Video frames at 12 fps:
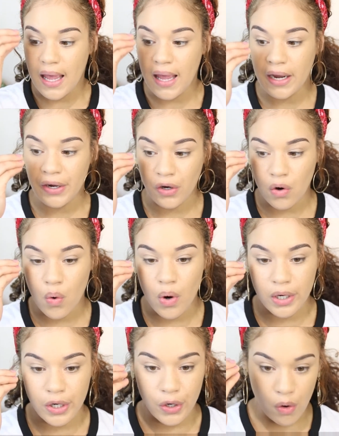inner
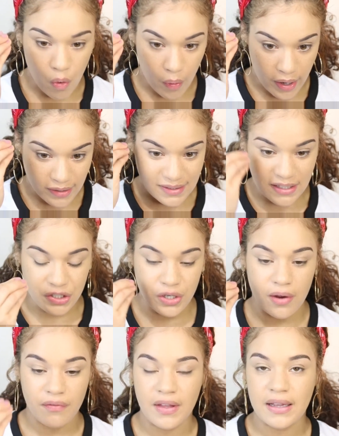corner or center
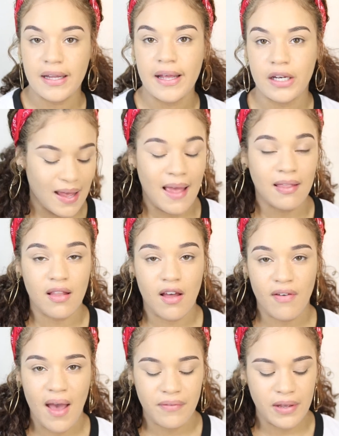of the lid. I
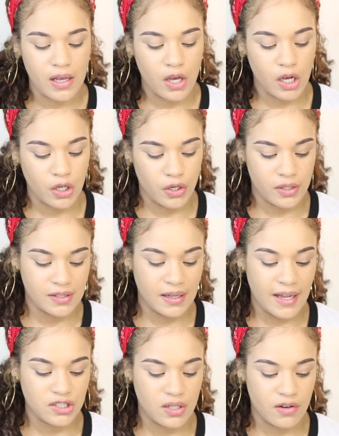love having a good
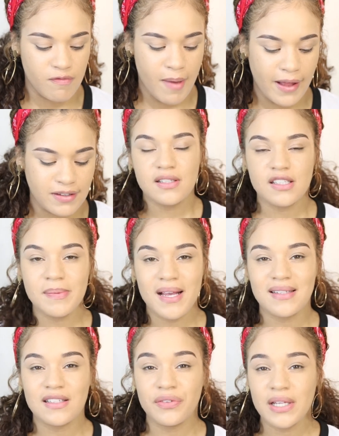selection of mattes just
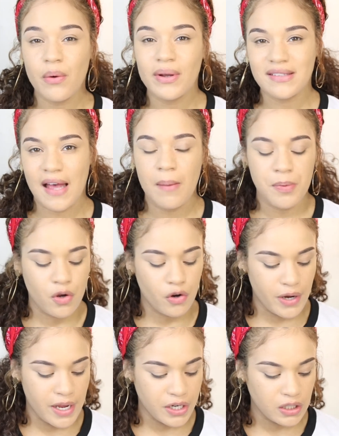because that's really going to help you
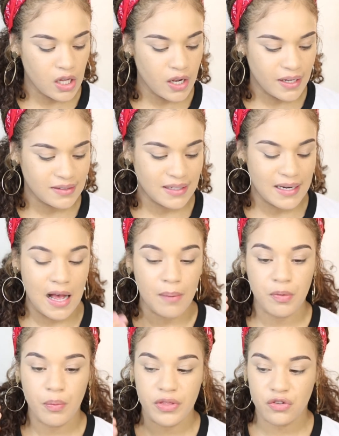create your look. It's going to
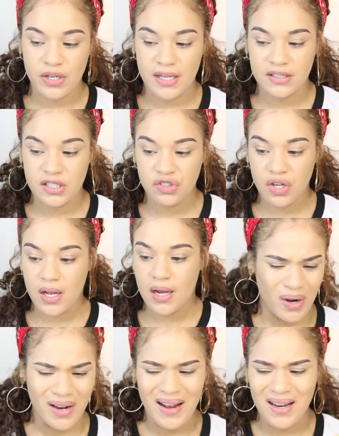help you with the
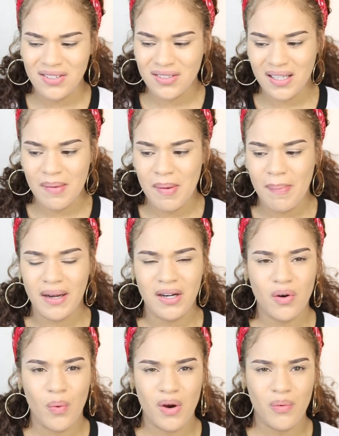transition, and it's just going to be better
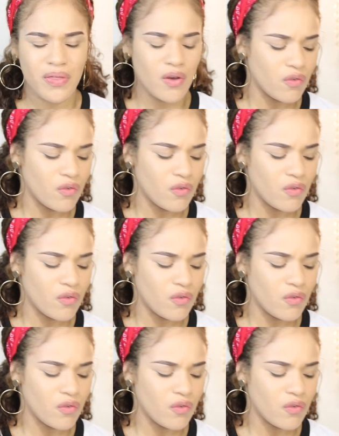to work with